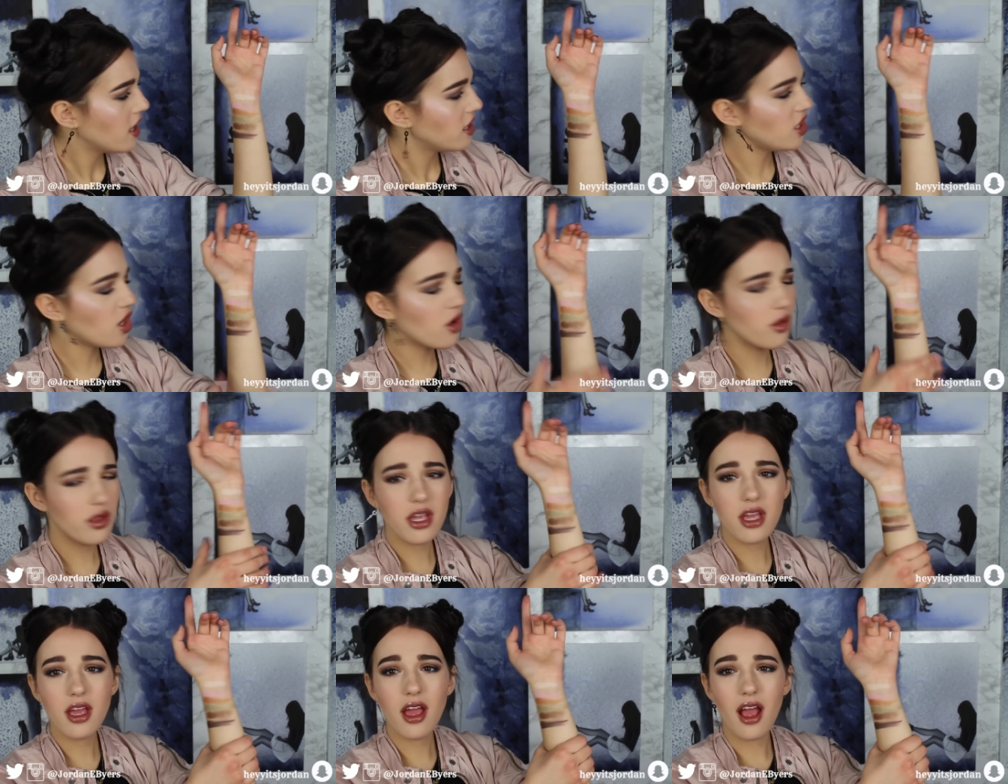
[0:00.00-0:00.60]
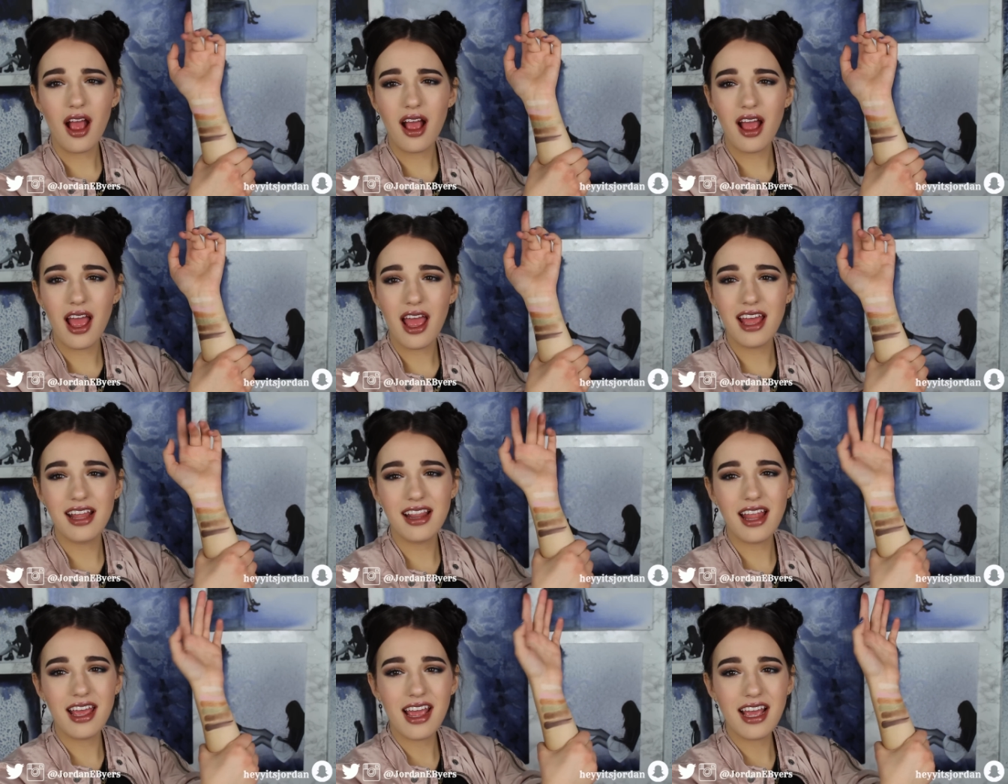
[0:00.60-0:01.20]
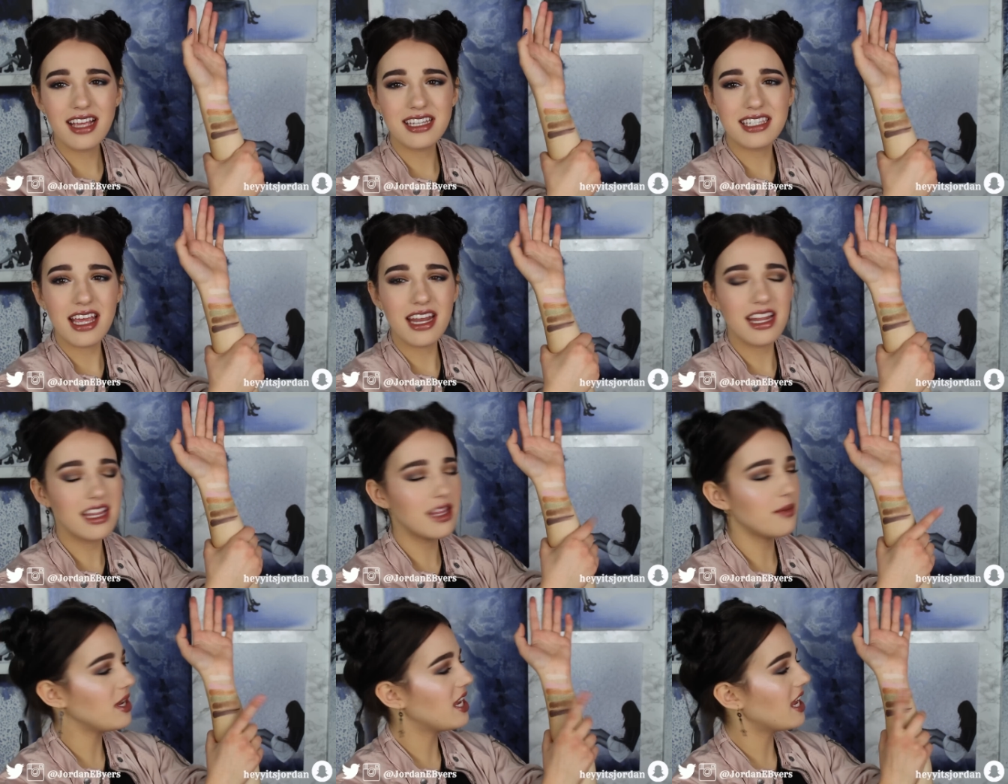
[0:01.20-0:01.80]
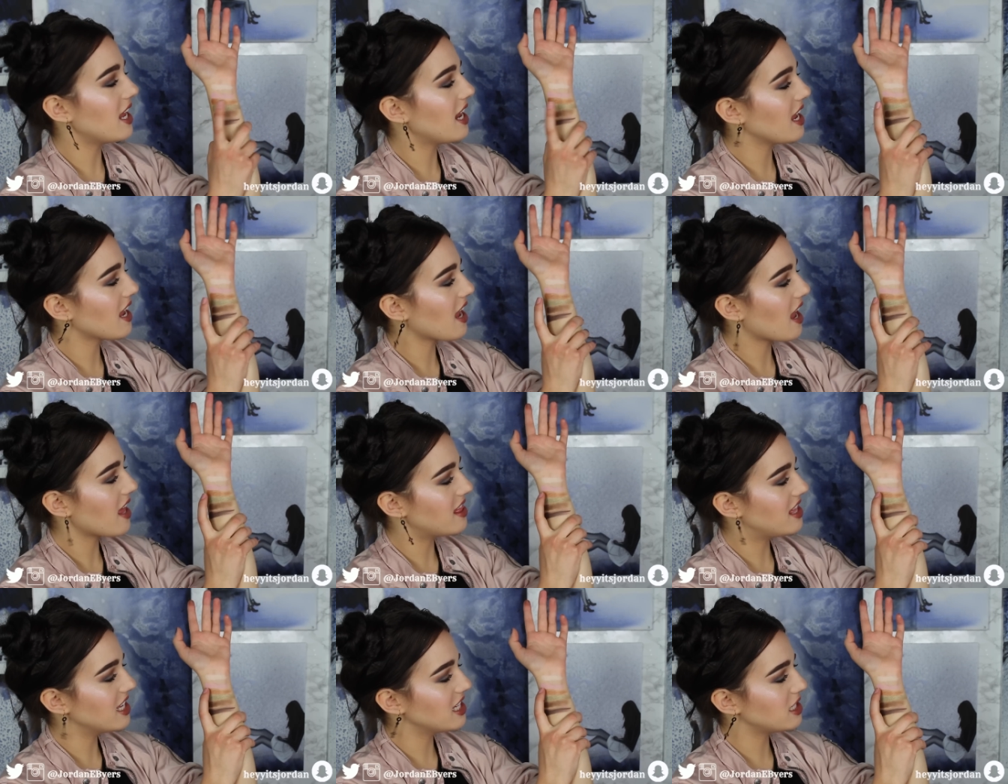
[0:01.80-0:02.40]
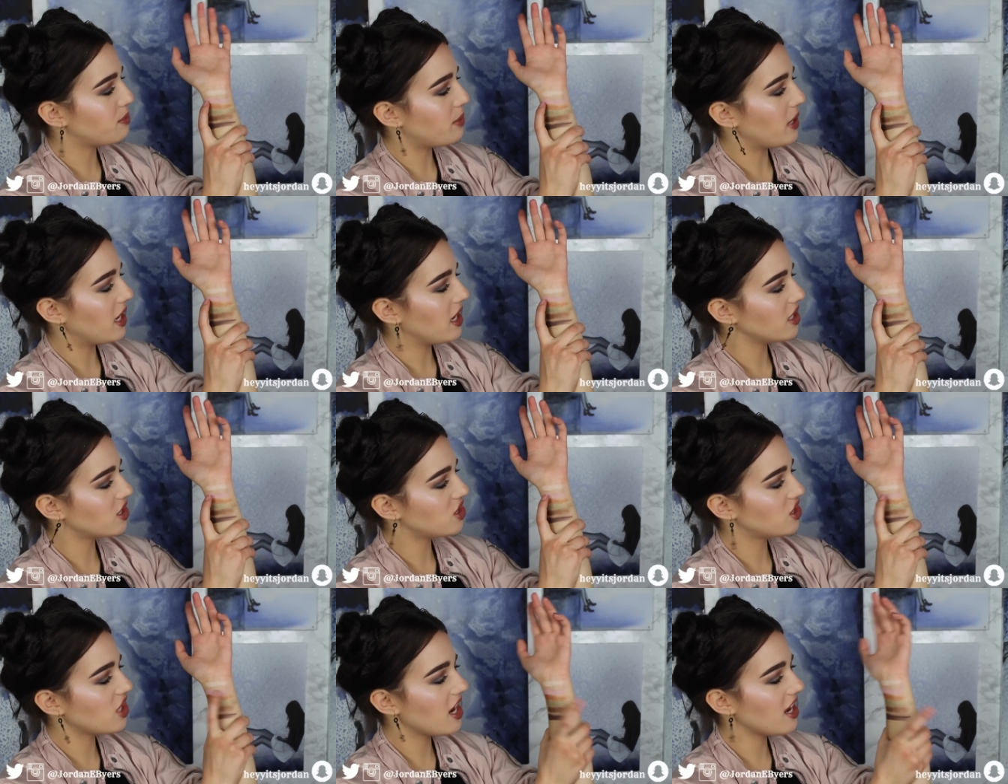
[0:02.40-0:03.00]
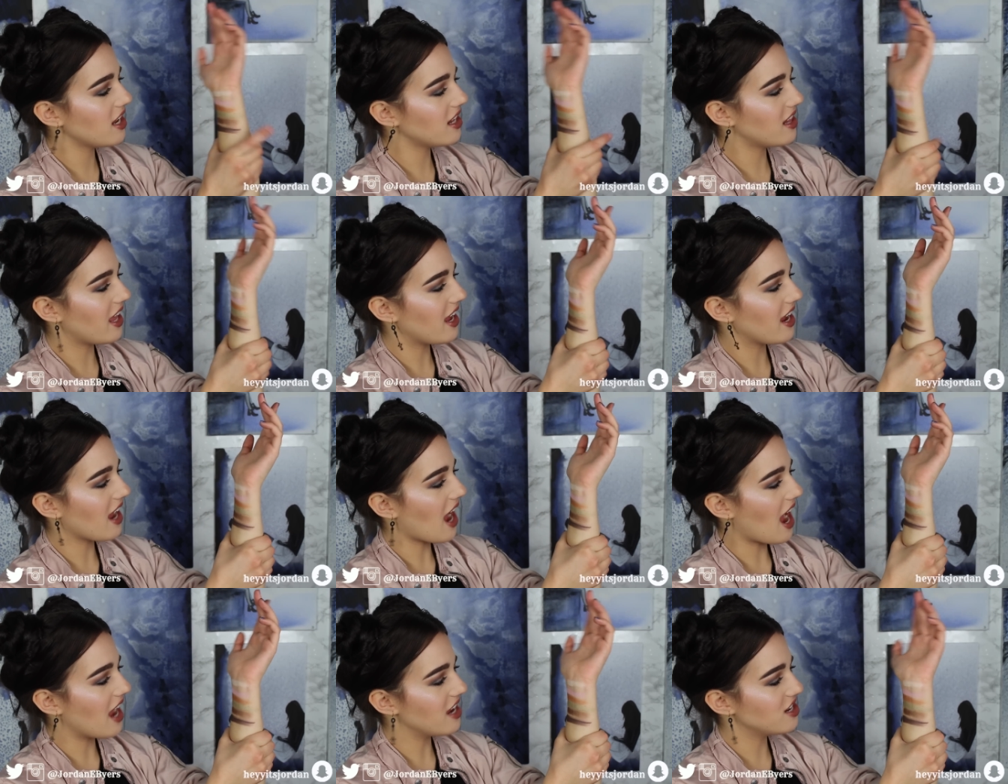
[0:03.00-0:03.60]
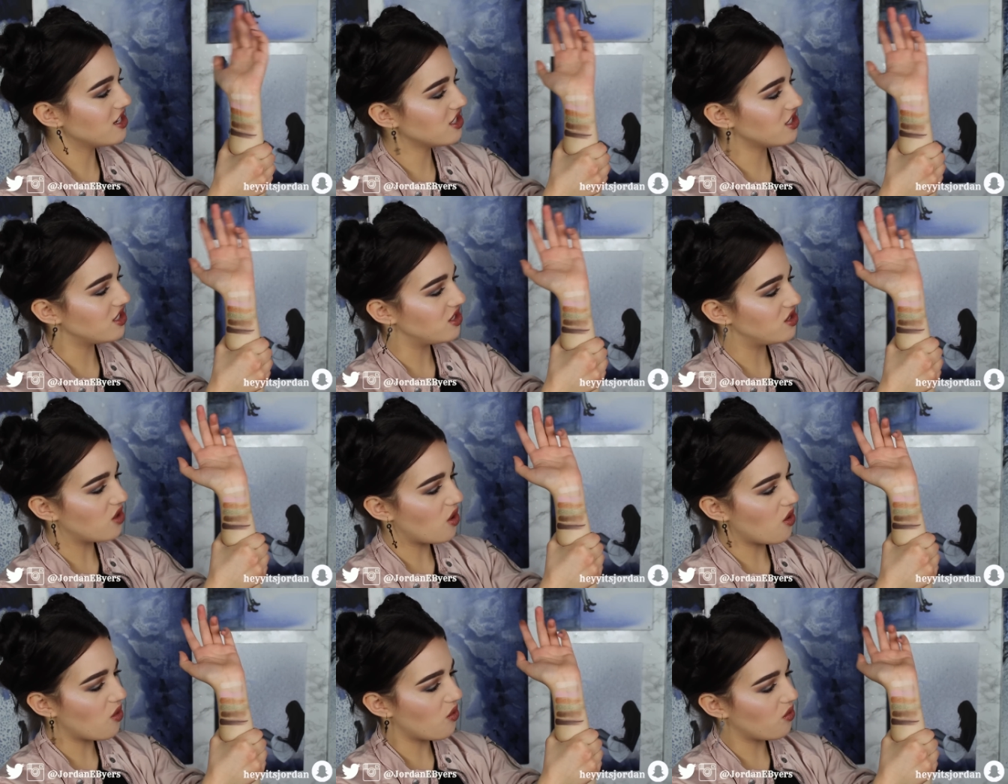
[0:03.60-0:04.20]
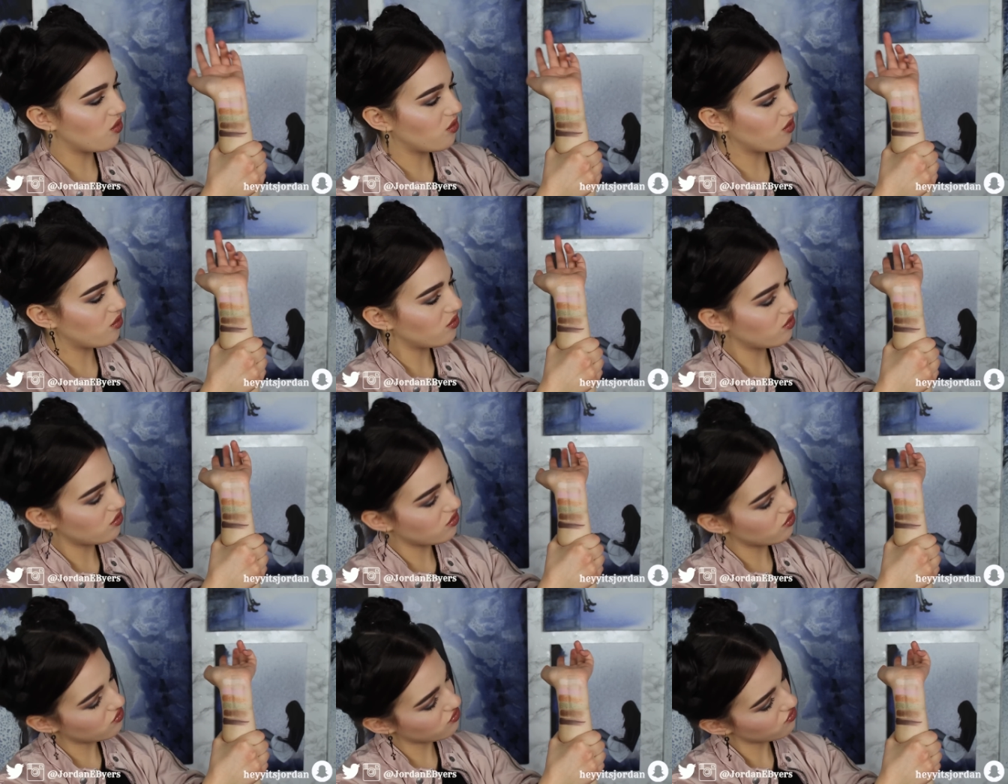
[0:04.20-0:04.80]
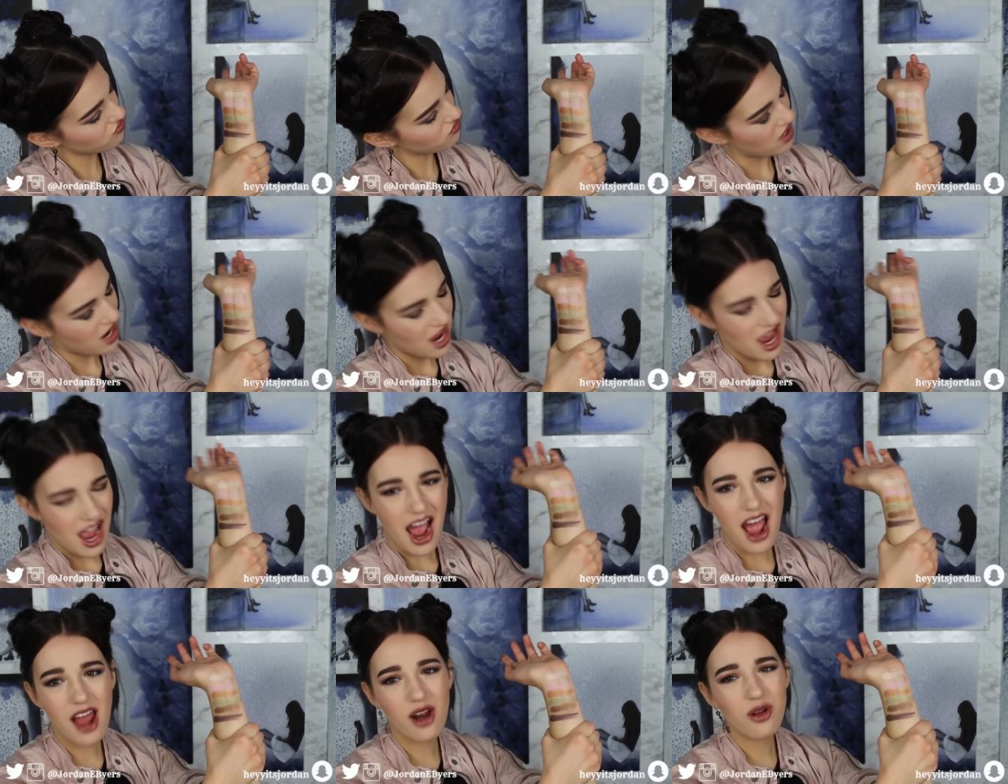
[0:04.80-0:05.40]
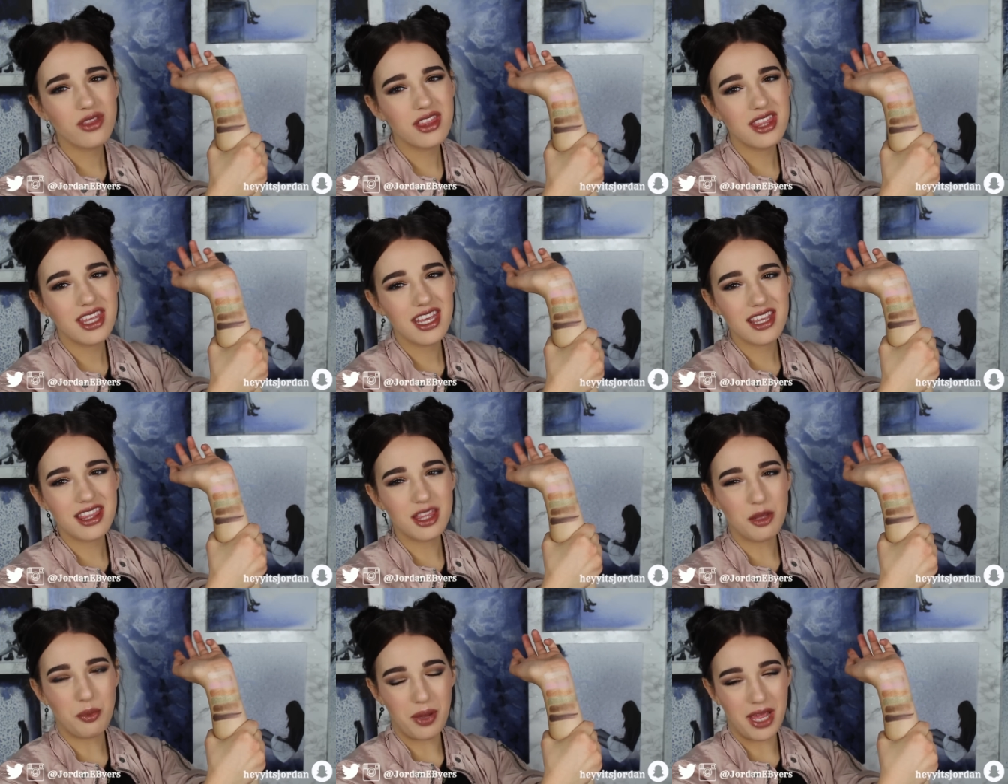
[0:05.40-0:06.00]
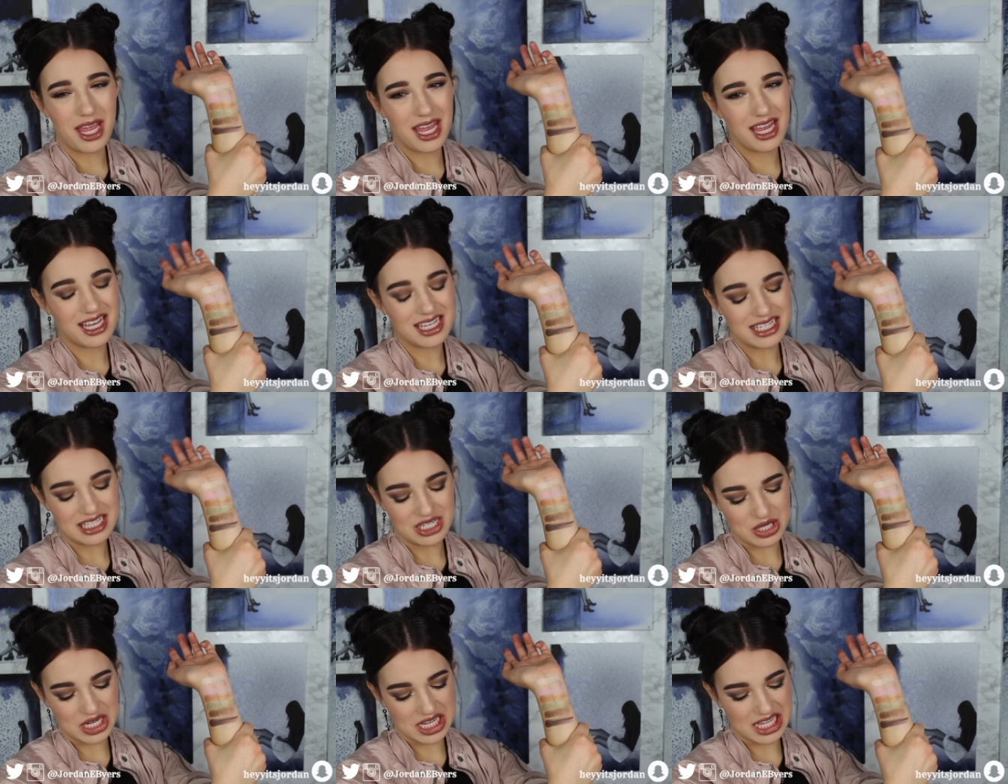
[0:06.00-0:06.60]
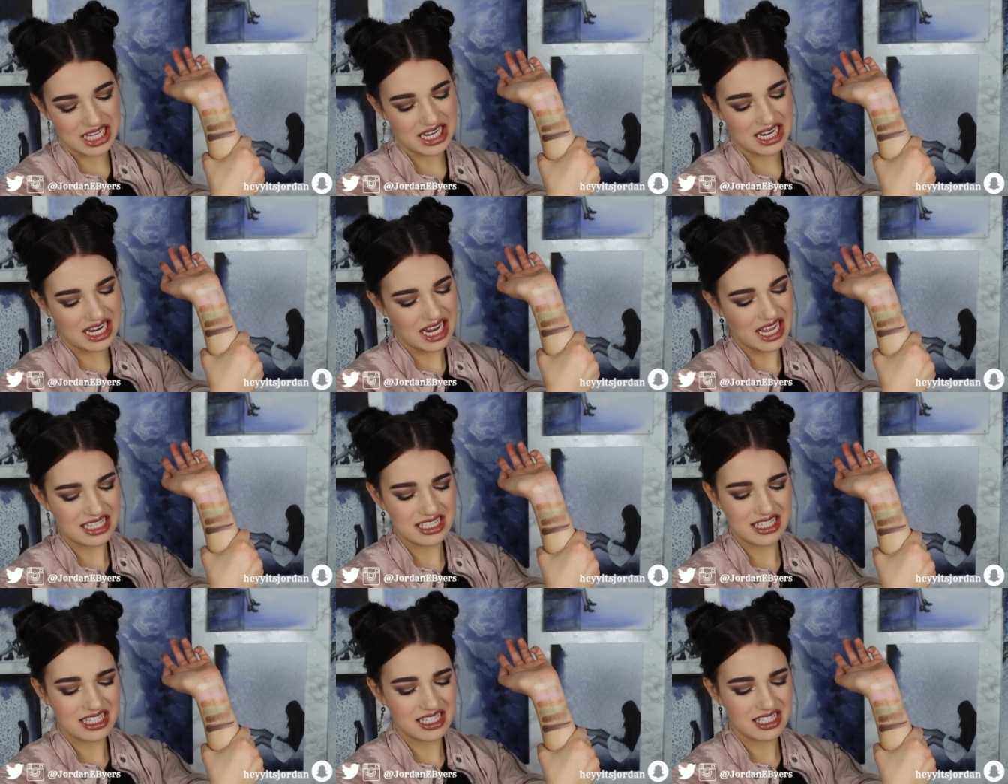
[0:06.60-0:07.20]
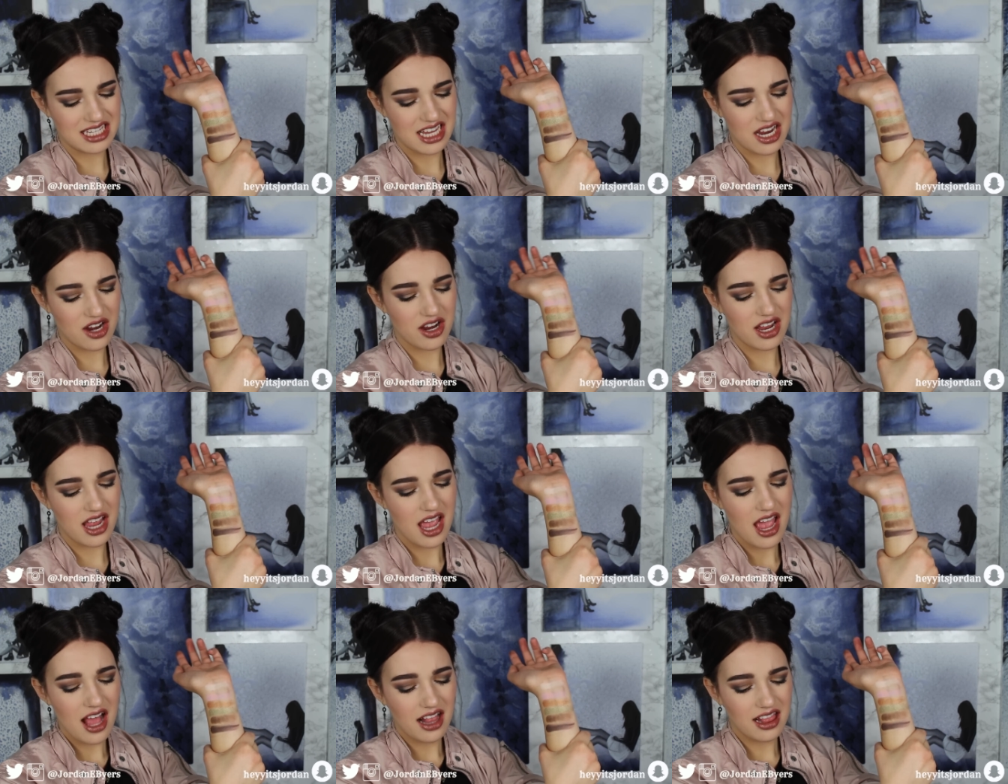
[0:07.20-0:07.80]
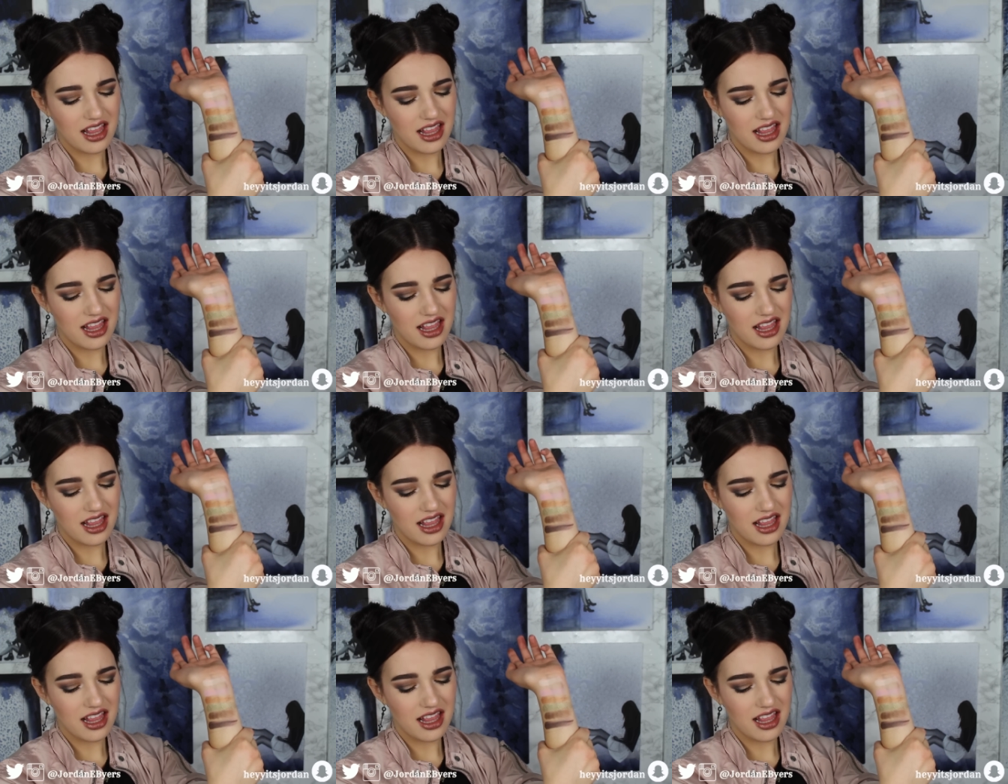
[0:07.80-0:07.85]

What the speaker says: And like I said in the beginning, this pink shade, like, I don't think the pink is really necessary.